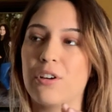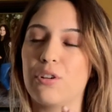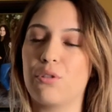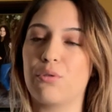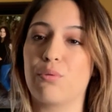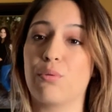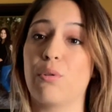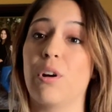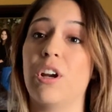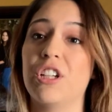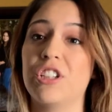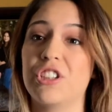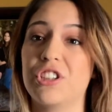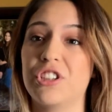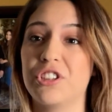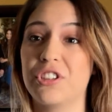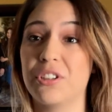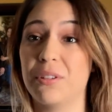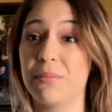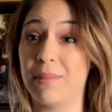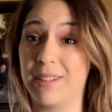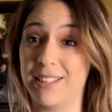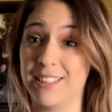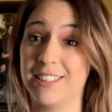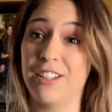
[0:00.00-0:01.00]

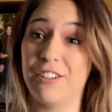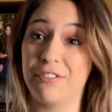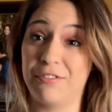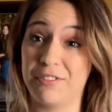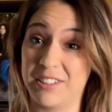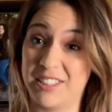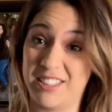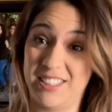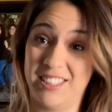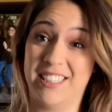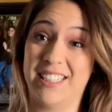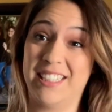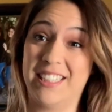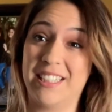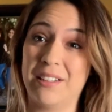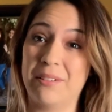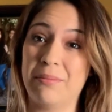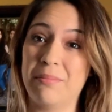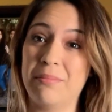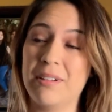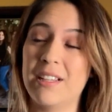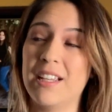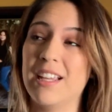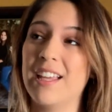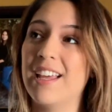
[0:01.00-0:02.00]
crushed my
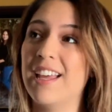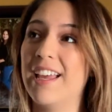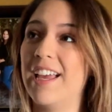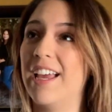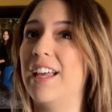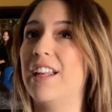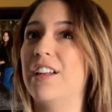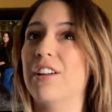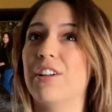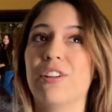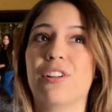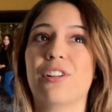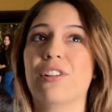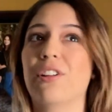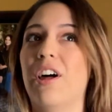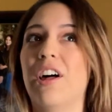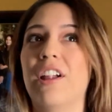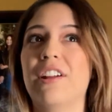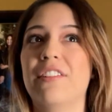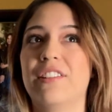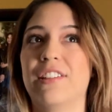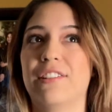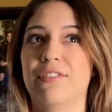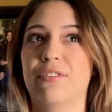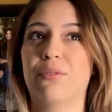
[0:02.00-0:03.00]
self-esteem in a
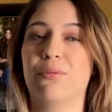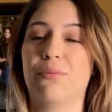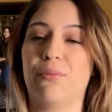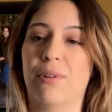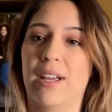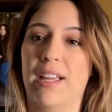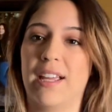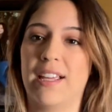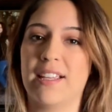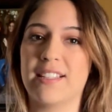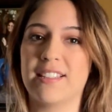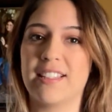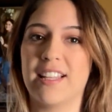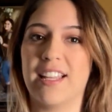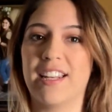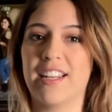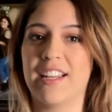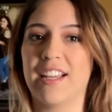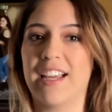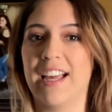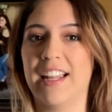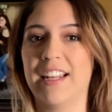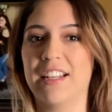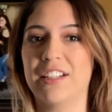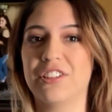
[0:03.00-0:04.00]
lot of different ways. And
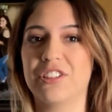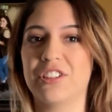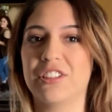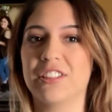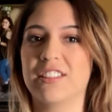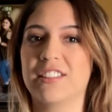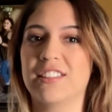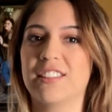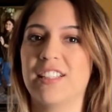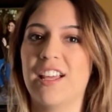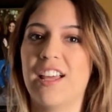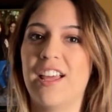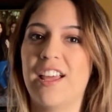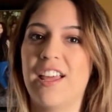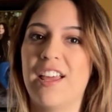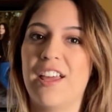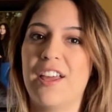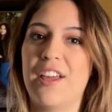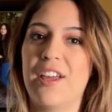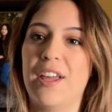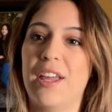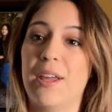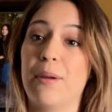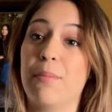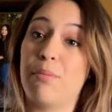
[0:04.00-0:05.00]
it kind of just,
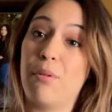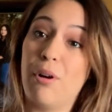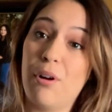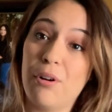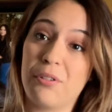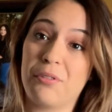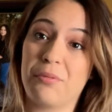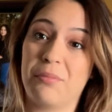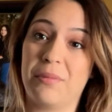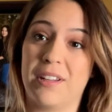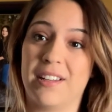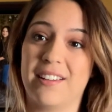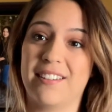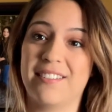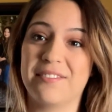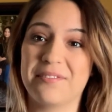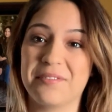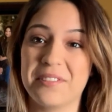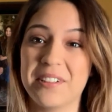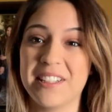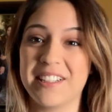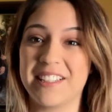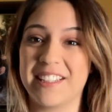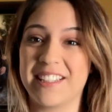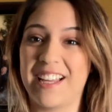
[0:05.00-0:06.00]
it broke me,
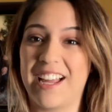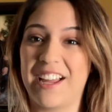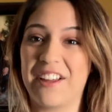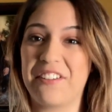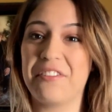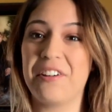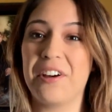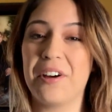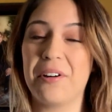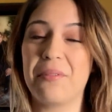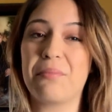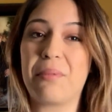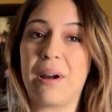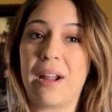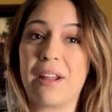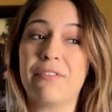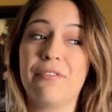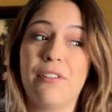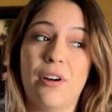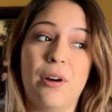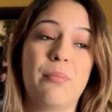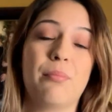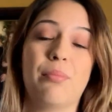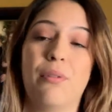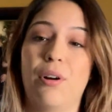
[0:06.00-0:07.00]
really. I felt, I
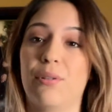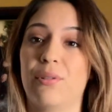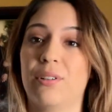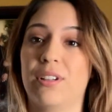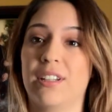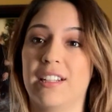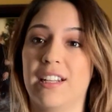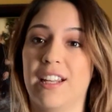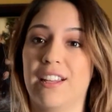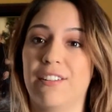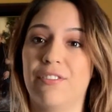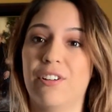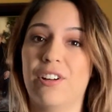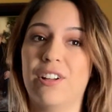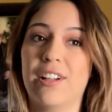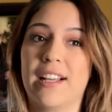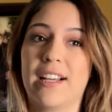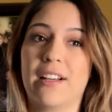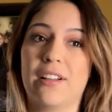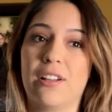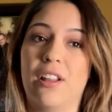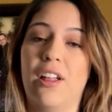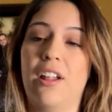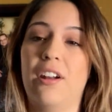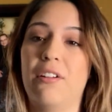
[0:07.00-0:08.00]
felt broken. I felt
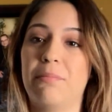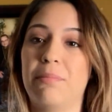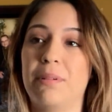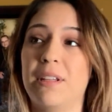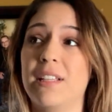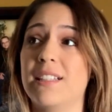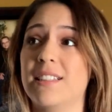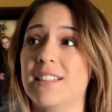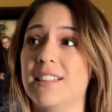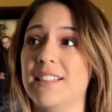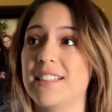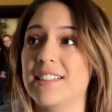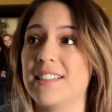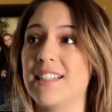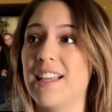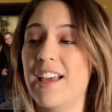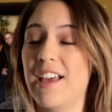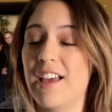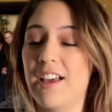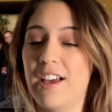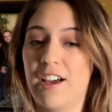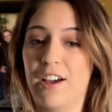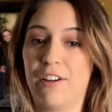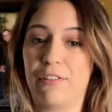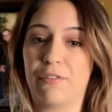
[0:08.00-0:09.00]
like a lot of pieces
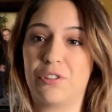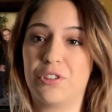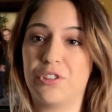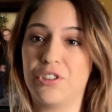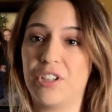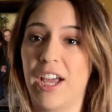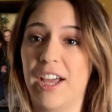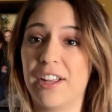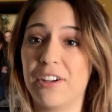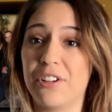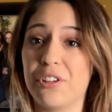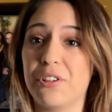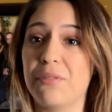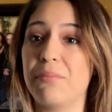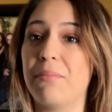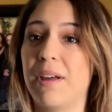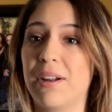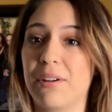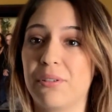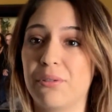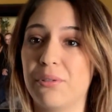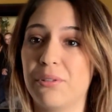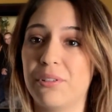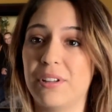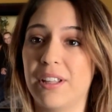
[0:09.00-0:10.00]
of shattered
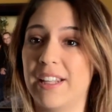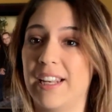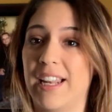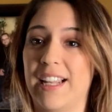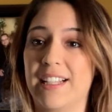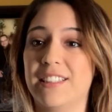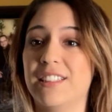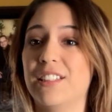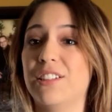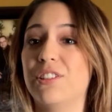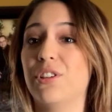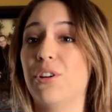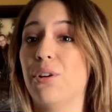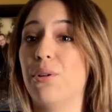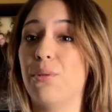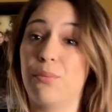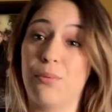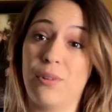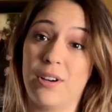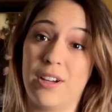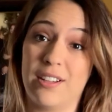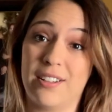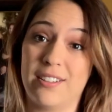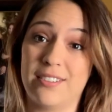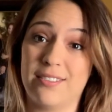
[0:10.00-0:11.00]
metal, and I didn't know
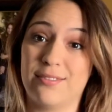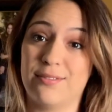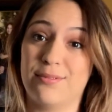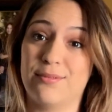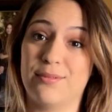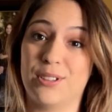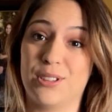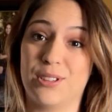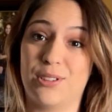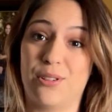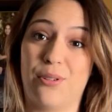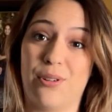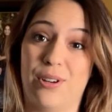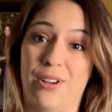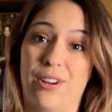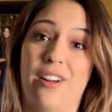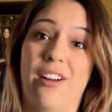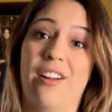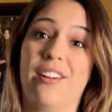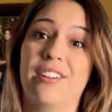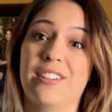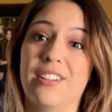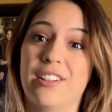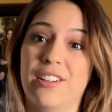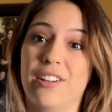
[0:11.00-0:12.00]
what was going
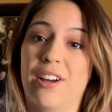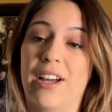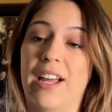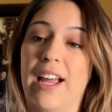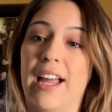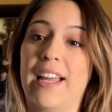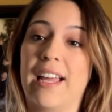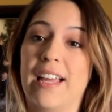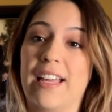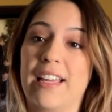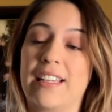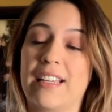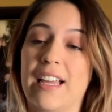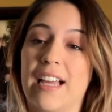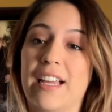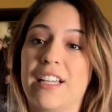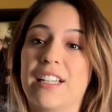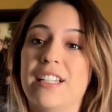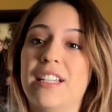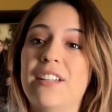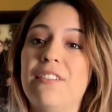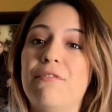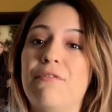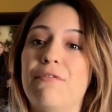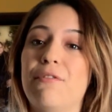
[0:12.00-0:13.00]
on. You know, I, I, I
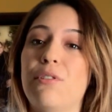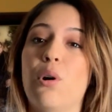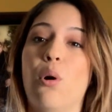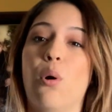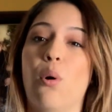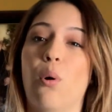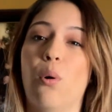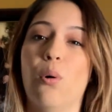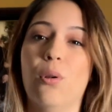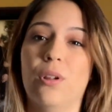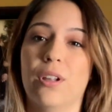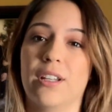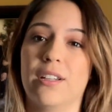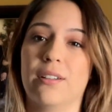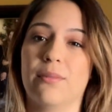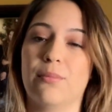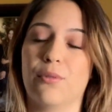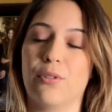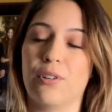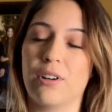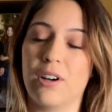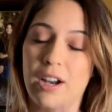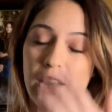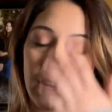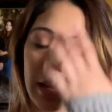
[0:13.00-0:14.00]
didn't feel whole
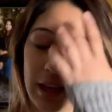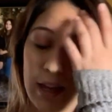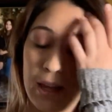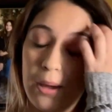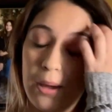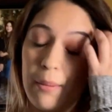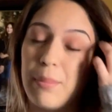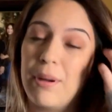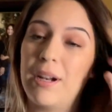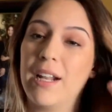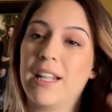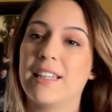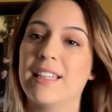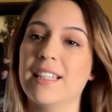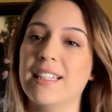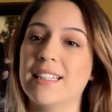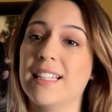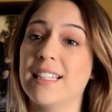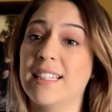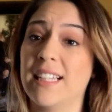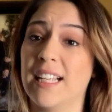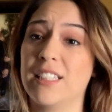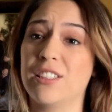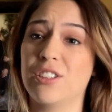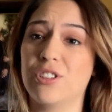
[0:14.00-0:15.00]
anymore. But I think
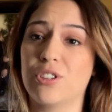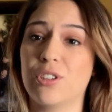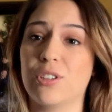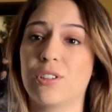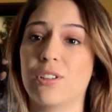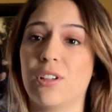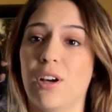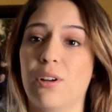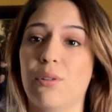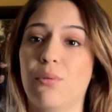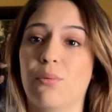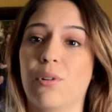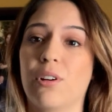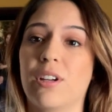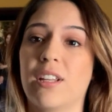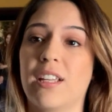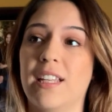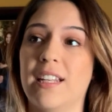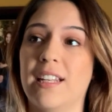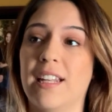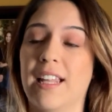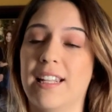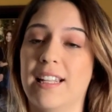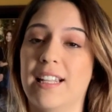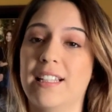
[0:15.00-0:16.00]
that that's just God
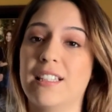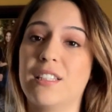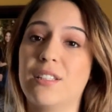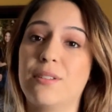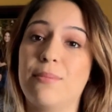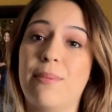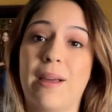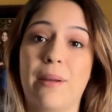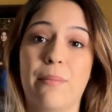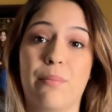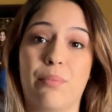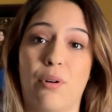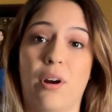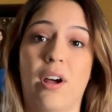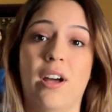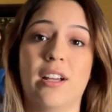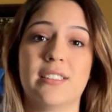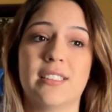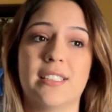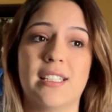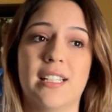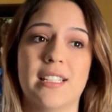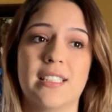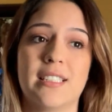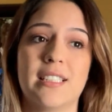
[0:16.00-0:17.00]
working, and it's my
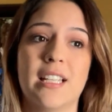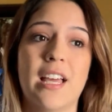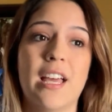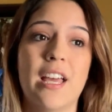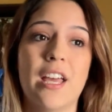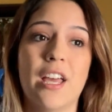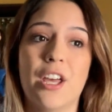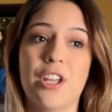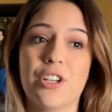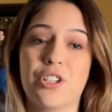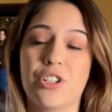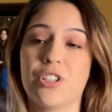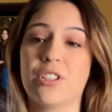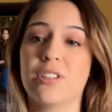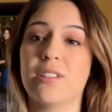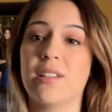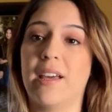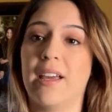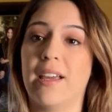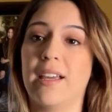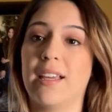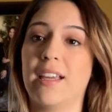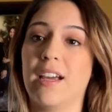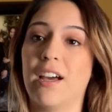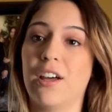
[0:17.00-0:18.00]
process, just
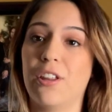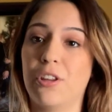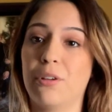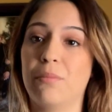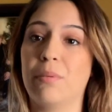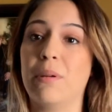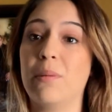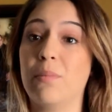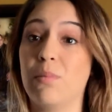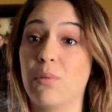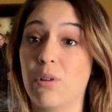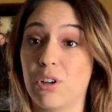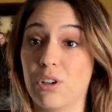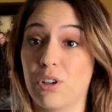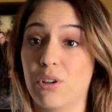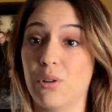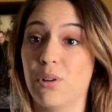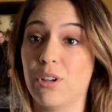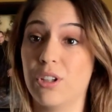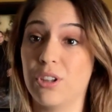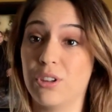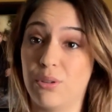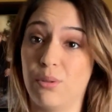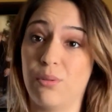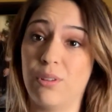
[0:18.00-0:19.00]
like other people are
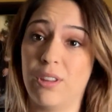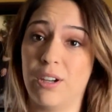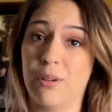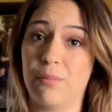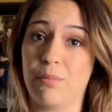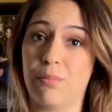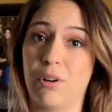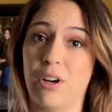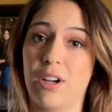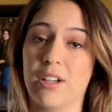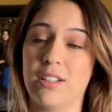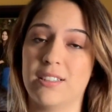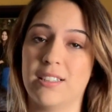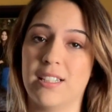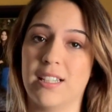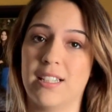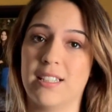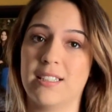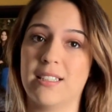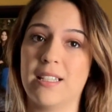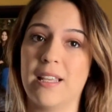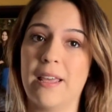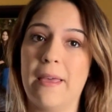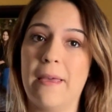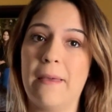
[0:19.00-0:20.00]
going through their
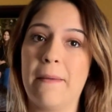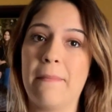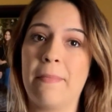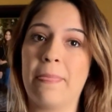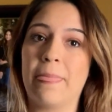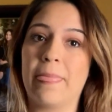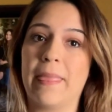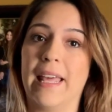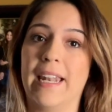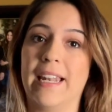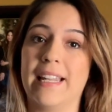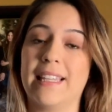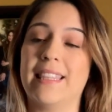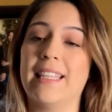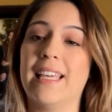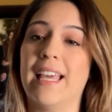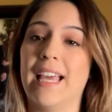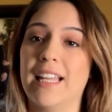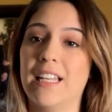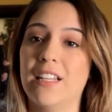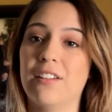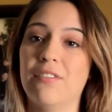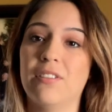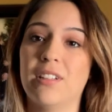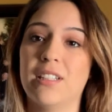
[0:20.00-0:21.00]
process. And at the
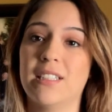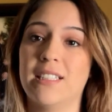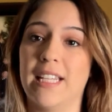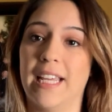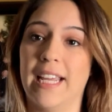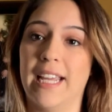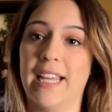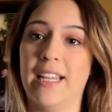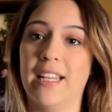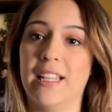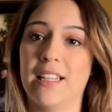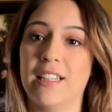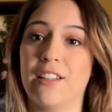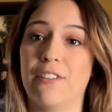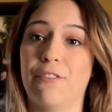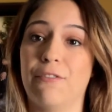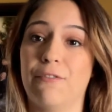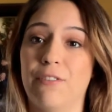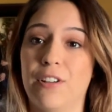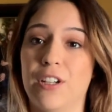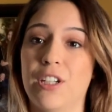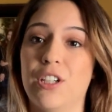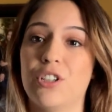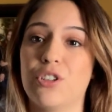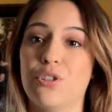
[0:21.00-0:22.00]
end of the day, the
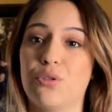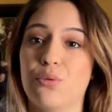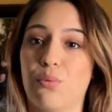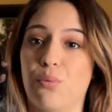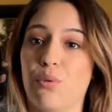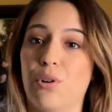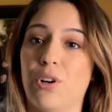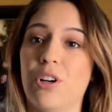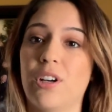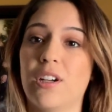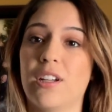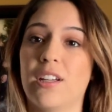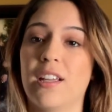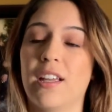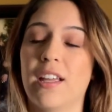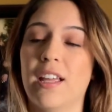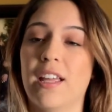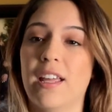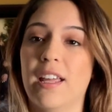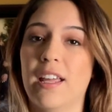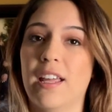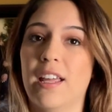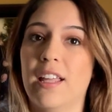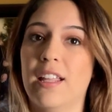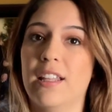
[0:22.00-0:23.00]
finished work,
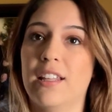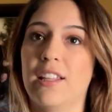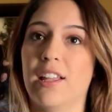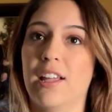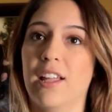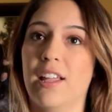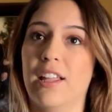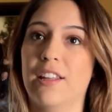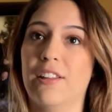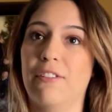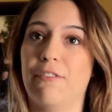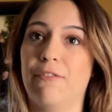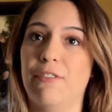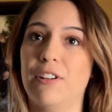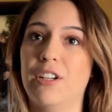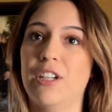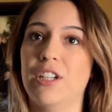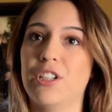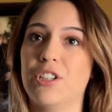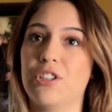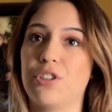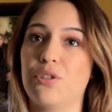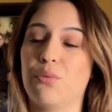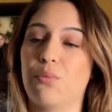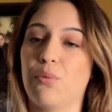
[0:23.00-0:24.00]
the, the
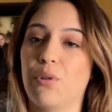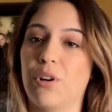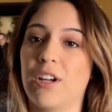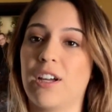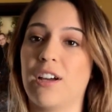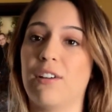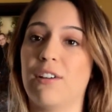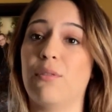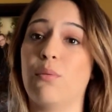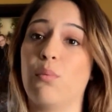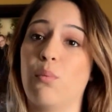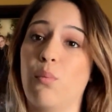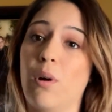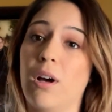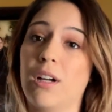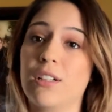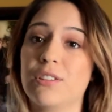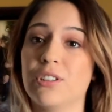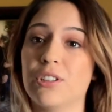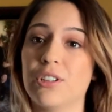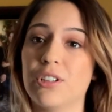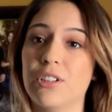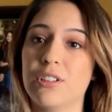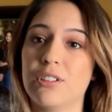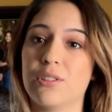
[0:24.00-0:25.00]
finished work of
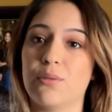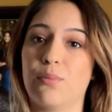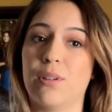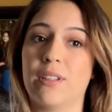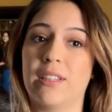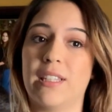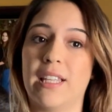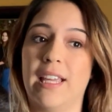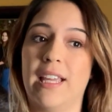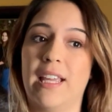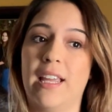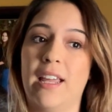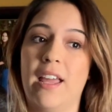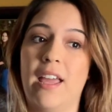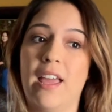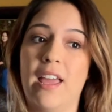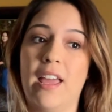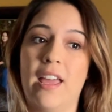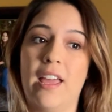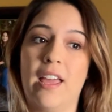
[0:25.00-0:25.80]
welders, what they